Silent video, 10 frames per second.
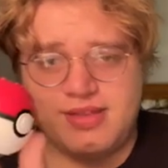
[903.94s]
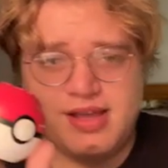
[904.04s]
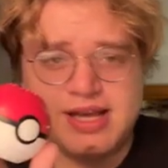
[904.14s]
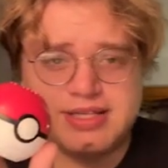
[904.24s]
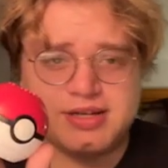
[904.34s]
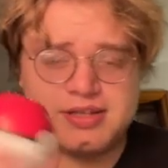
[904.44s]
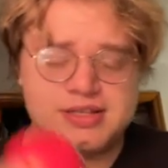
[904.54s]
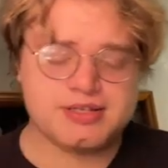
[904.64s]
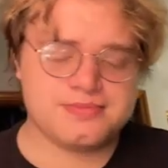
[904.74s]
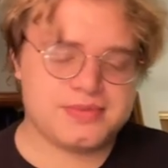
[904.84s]
I saw
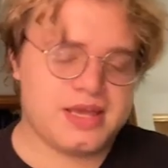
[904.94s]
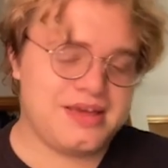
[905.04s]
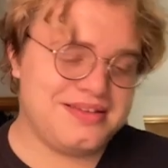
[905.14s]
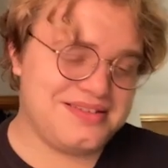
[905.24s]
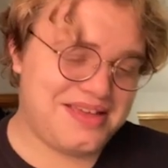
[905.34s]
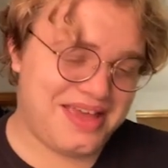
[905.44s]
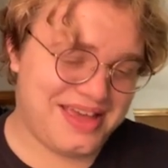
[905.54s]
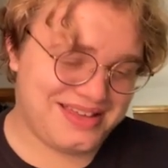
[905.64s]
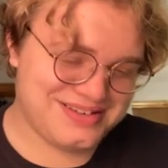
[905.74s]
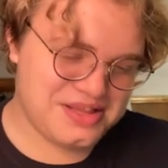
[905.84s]
this
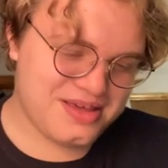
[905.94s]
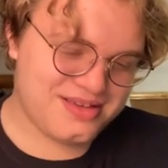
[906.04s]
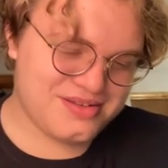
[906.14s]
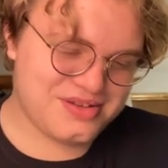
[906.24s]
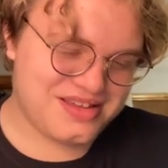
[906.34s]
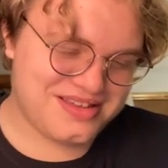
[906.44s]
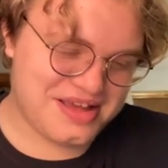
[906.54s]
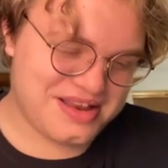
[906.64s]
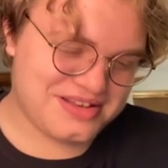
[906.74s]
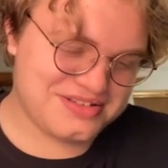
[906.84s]
at
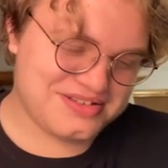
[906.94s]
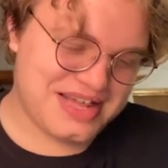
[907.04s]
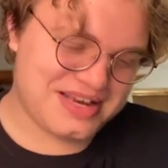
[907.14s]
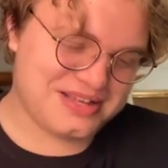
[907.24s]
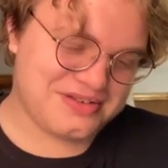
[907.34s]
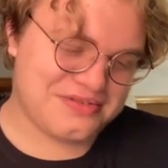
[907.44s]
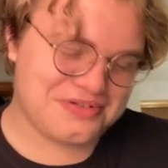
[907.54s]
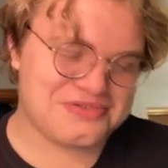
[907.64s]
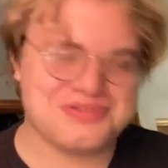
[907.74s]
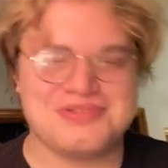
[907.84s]
a
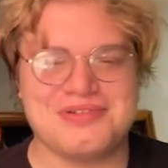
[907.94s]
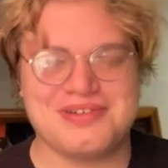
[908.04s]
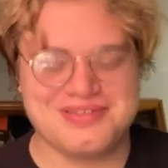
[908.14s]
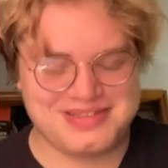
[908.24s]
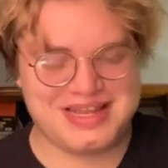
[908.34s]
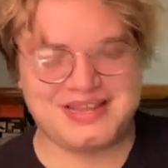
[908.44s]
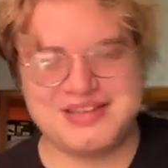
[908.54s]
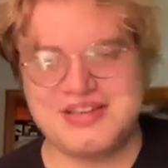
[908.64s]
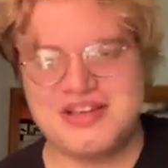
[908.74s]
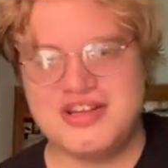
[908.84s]
grocery store like
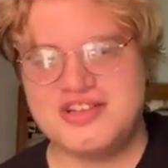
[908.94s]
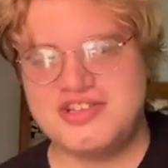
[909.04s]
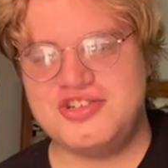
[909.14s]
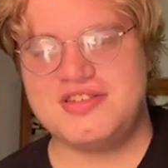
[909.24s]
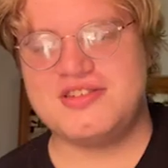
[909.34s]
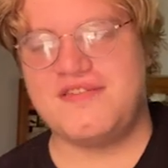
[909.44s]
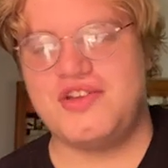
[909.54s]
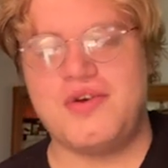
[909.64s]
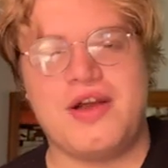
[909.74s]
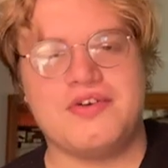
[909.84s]
just a
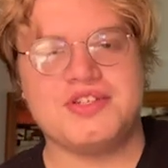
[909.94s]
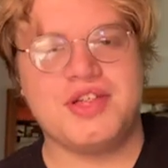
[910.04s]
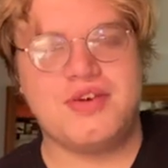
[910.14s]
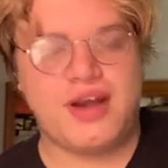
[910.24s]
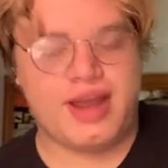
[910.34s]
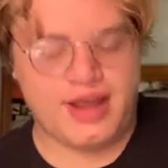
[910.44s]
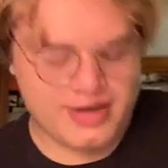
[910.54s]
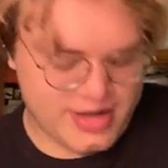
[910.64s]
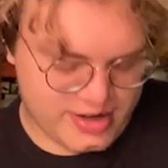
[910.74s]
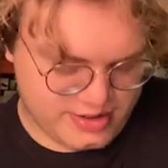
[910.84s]
few hours ago, and I had to
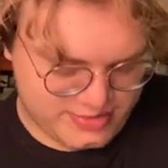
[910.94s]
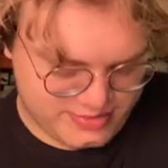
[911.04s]
get it.